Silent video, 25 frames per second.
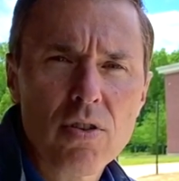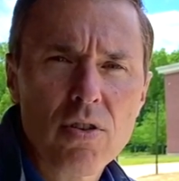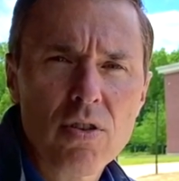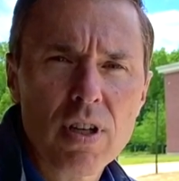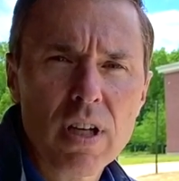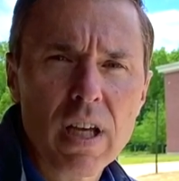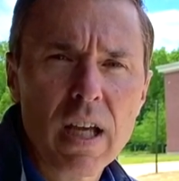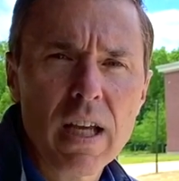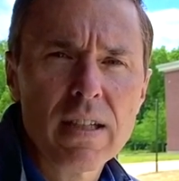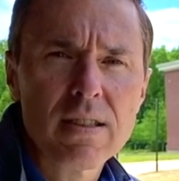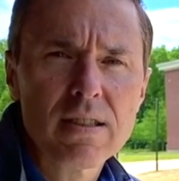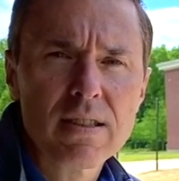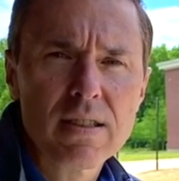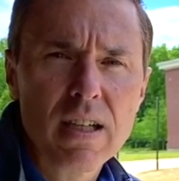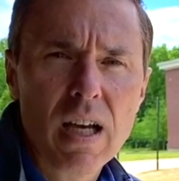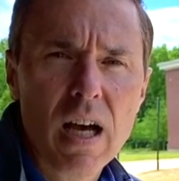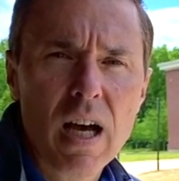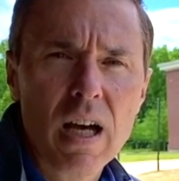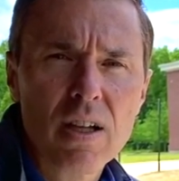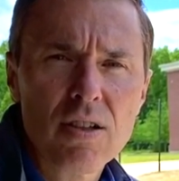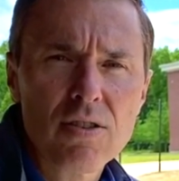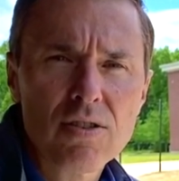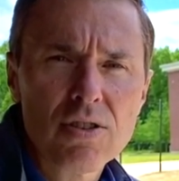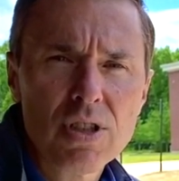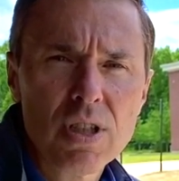create
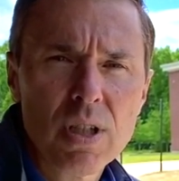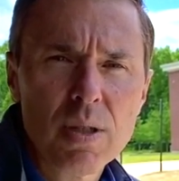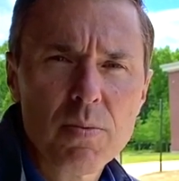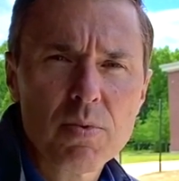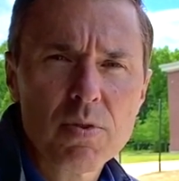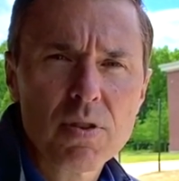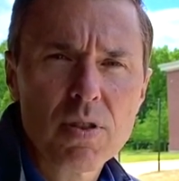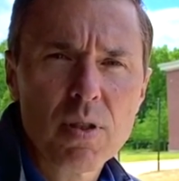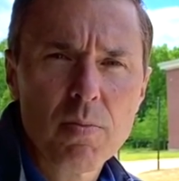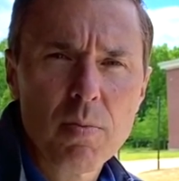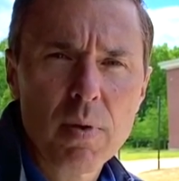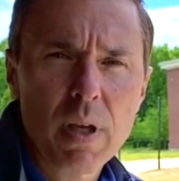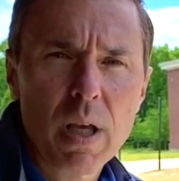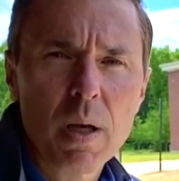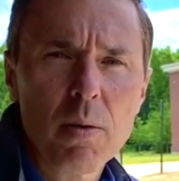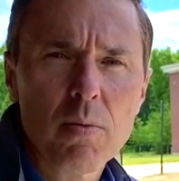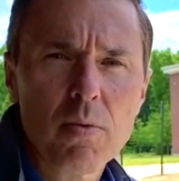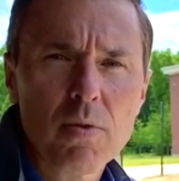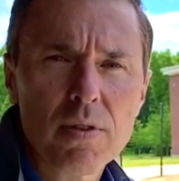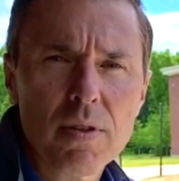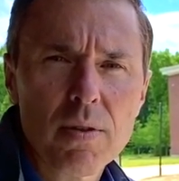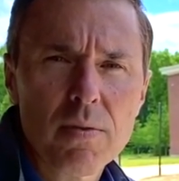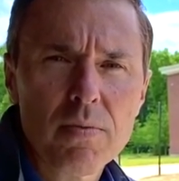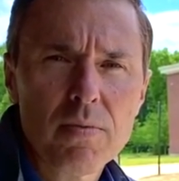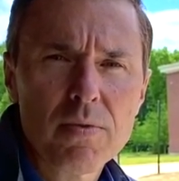scholarships to be
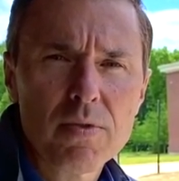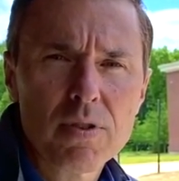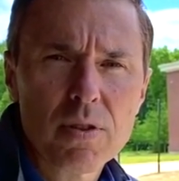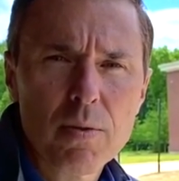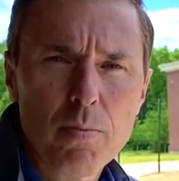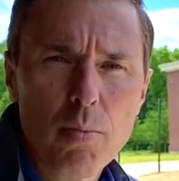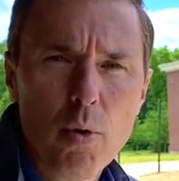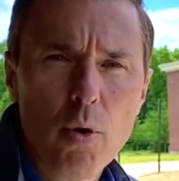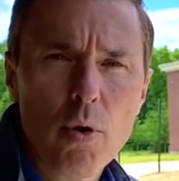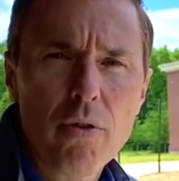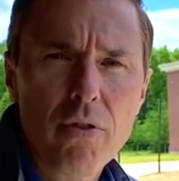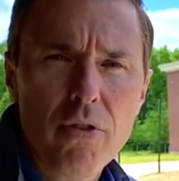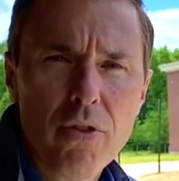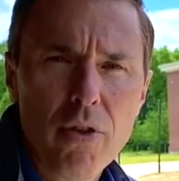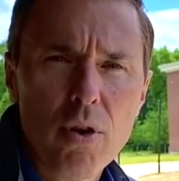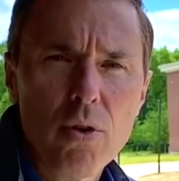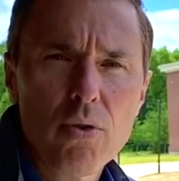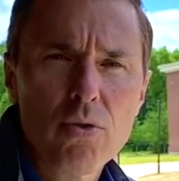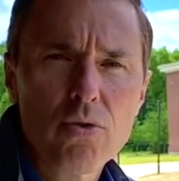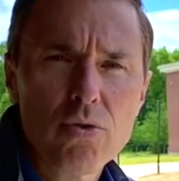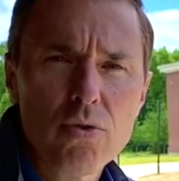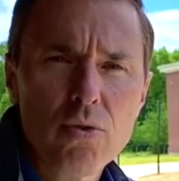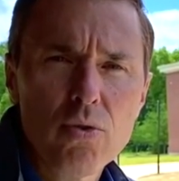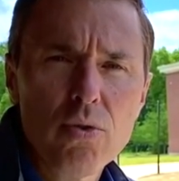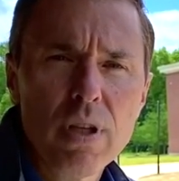able to support
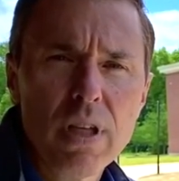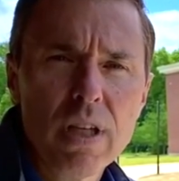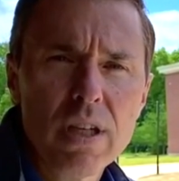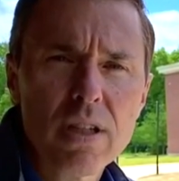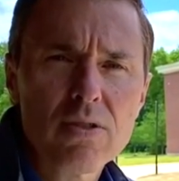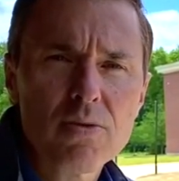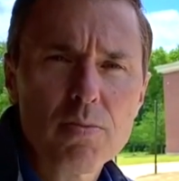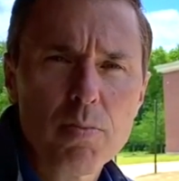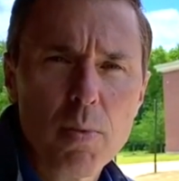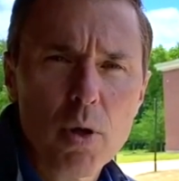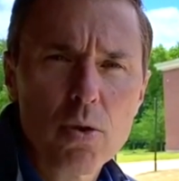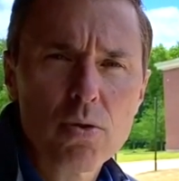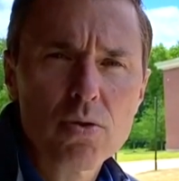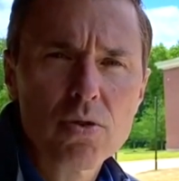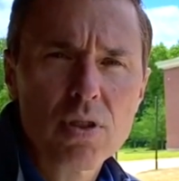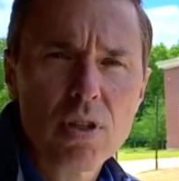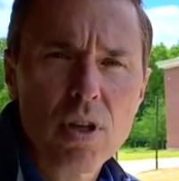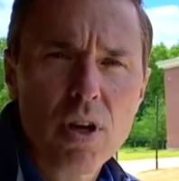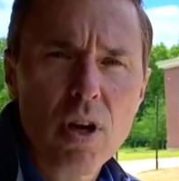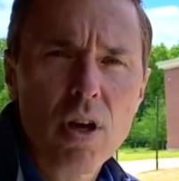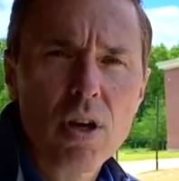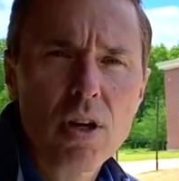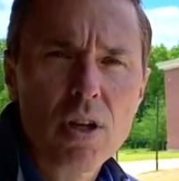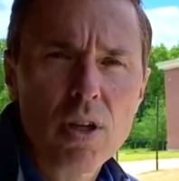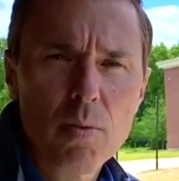those who need us most in
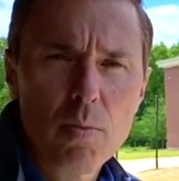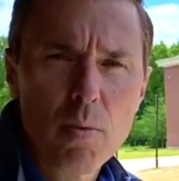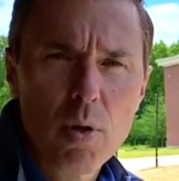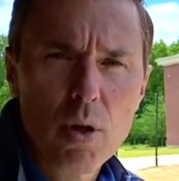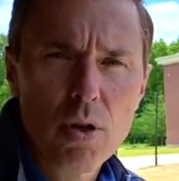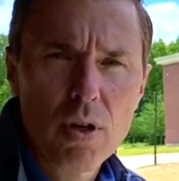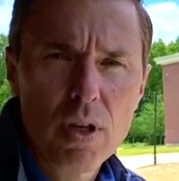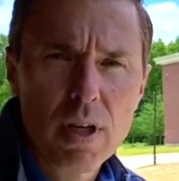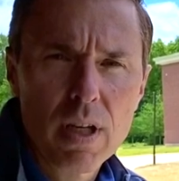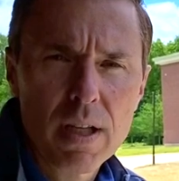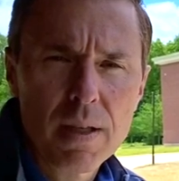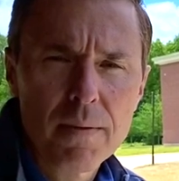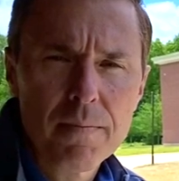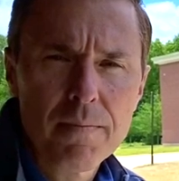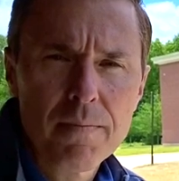our community.